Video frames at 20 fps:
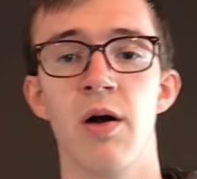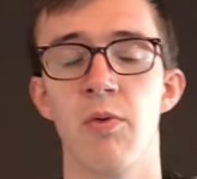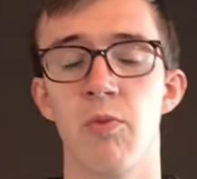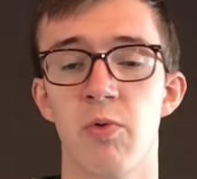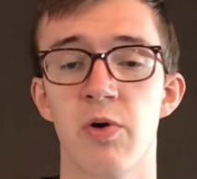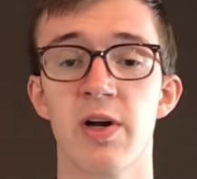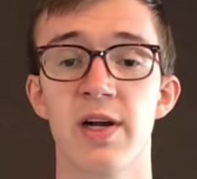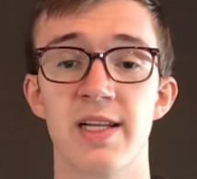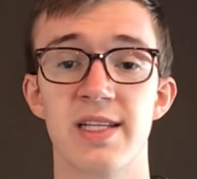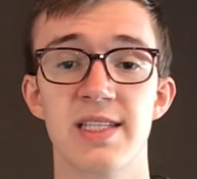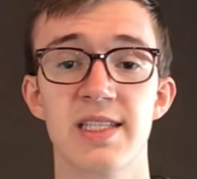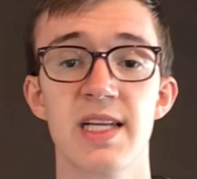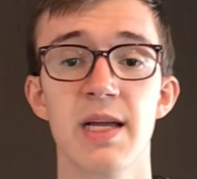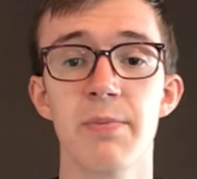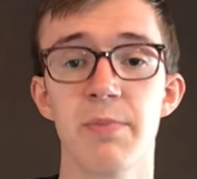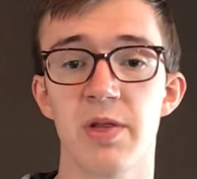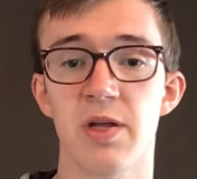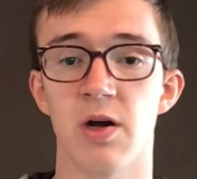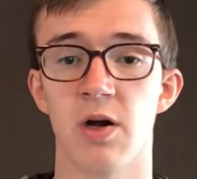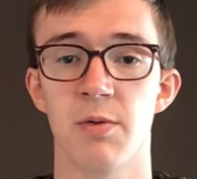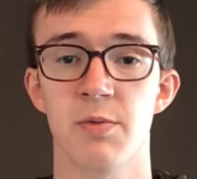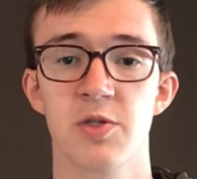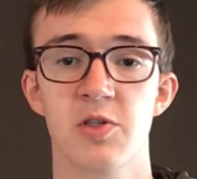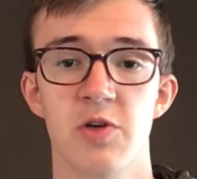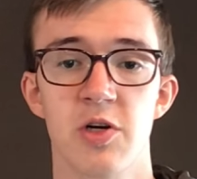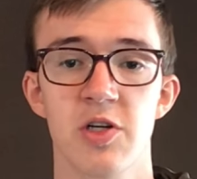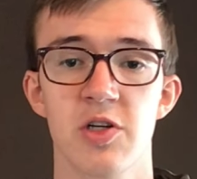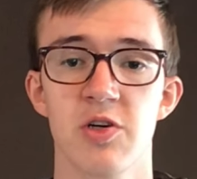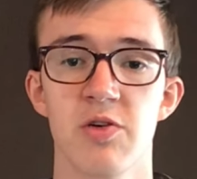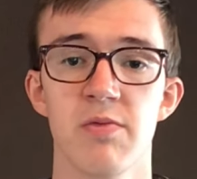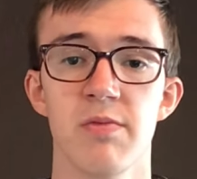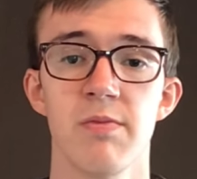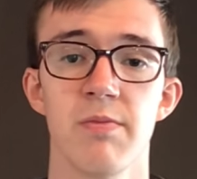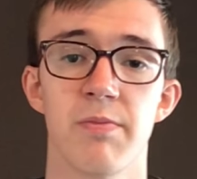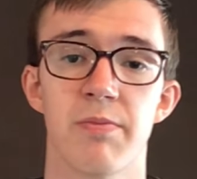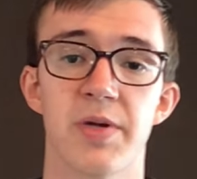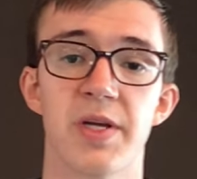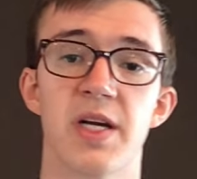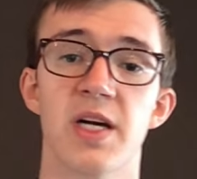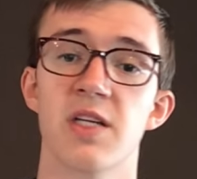We're going to skip the arm structure
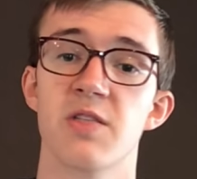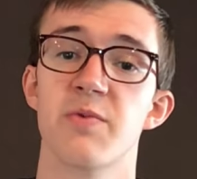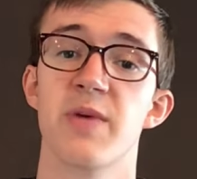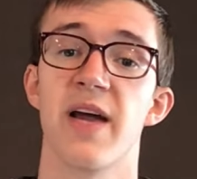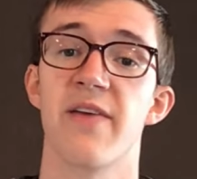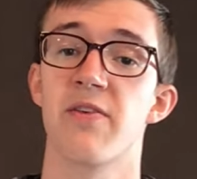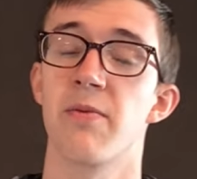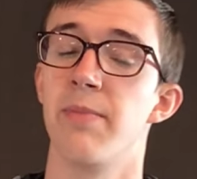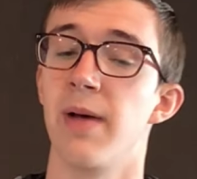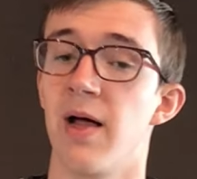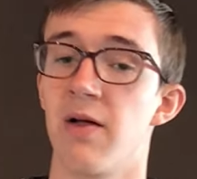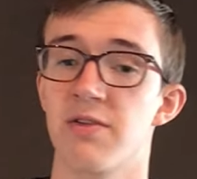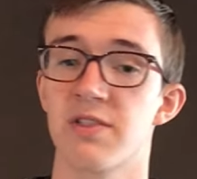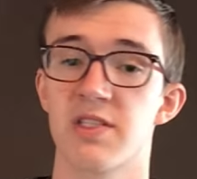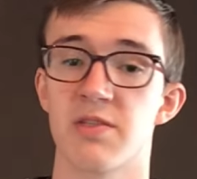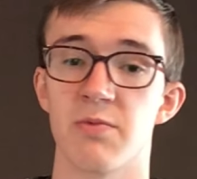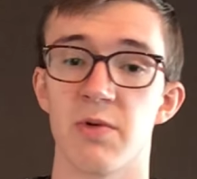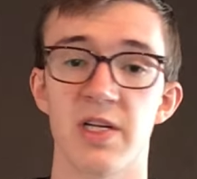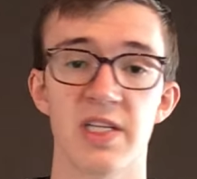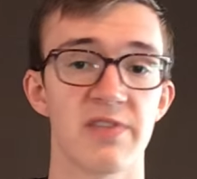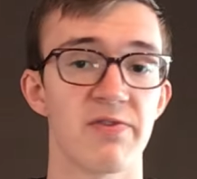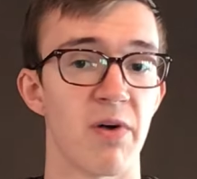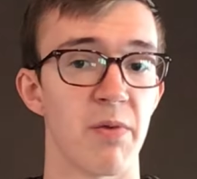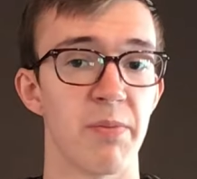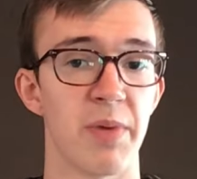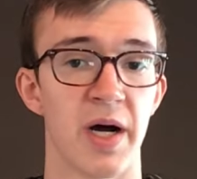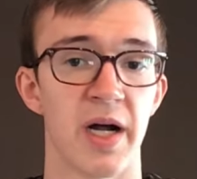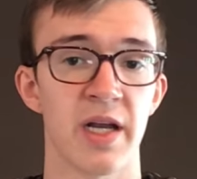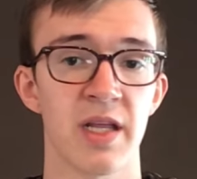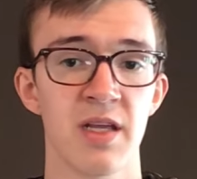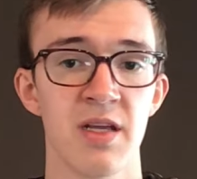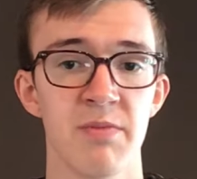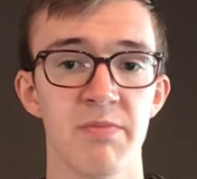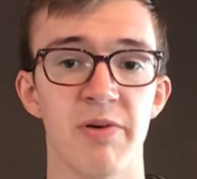because we have to balance the rest of our body